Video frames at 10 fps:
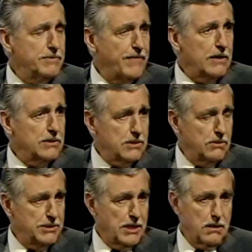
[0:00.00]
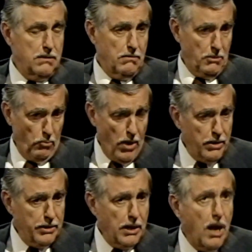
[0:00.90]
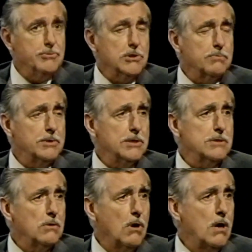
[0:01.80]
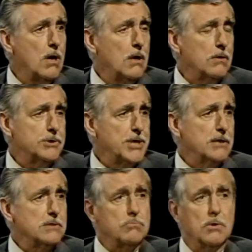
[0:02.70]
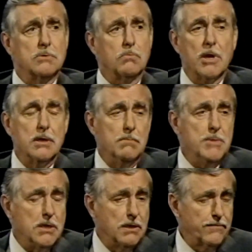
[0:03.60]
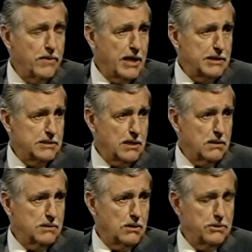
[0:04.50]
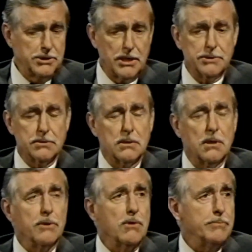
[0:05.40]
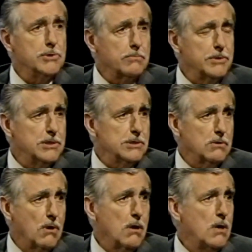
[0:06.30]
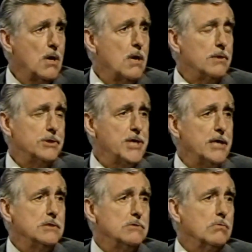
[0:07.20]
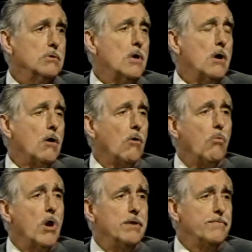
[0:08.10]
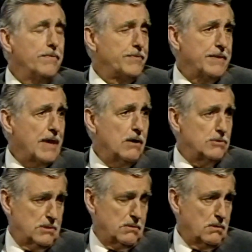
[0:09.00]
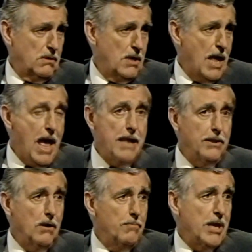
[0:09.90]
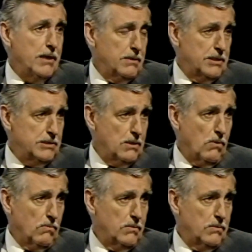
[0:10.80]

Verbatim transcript: in fact associated. One of the objects we just saw, the chances was one in a million for an accidental association. Another object we just saw, the chances were one in 50,000. And there are many of these known.